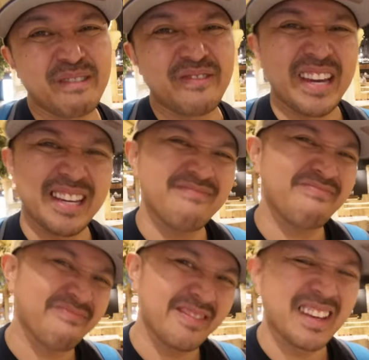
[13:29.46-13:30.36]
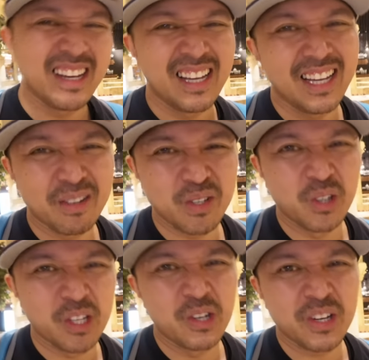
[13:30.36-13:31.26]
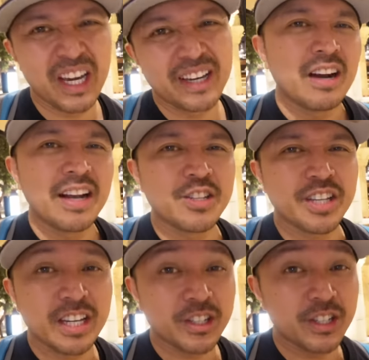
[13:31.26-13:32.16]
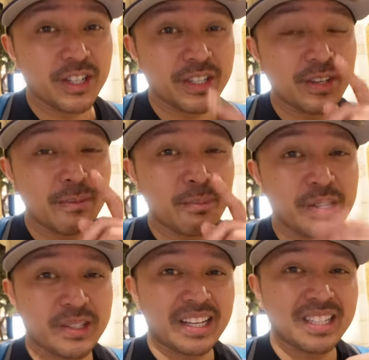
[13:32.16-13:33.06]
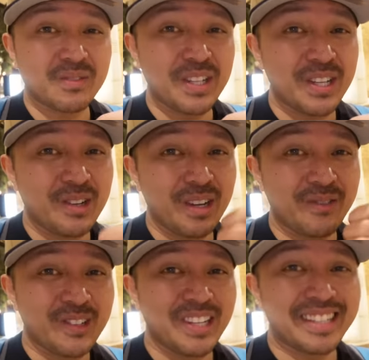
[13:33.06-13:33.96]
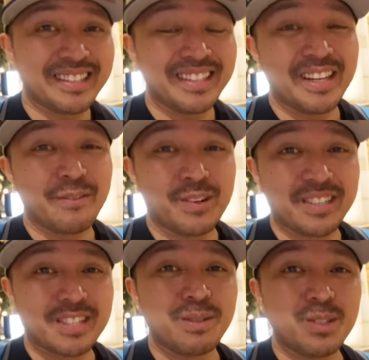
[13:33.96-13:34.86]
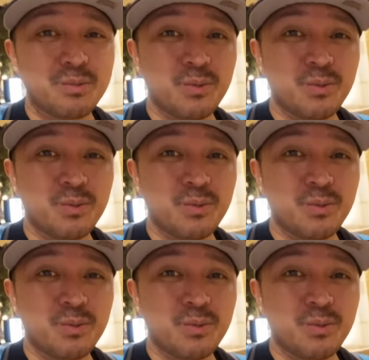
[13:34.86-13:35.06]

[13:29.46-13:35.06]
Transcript: buffet it was only okay. All right, Jaycationers, please like this video if you liked it. If you want to see me do